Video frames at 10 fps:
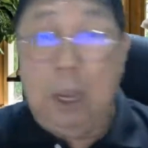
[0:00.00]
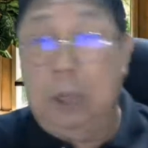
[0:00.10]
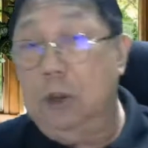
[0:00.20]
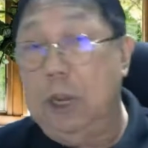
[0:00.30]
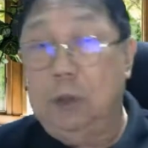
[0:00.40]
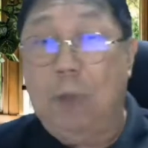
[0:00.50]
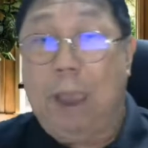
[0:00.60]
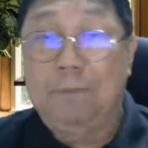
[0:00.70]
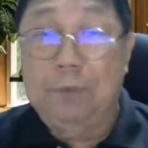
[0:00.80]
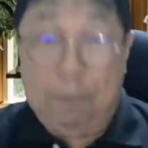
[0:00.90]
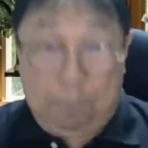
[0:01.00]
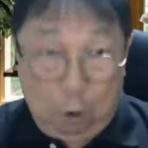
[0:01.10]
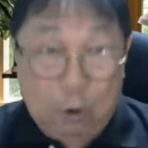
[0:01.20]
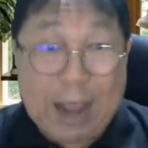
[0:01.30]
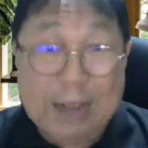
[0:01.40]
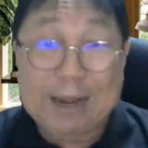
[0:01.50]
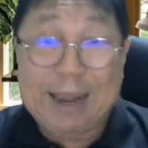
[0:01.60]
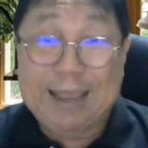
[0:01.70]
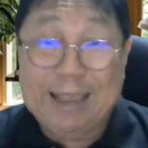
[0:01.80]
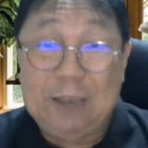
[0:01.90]
You need to have the product
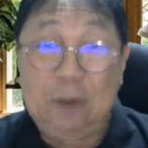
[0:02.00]
created.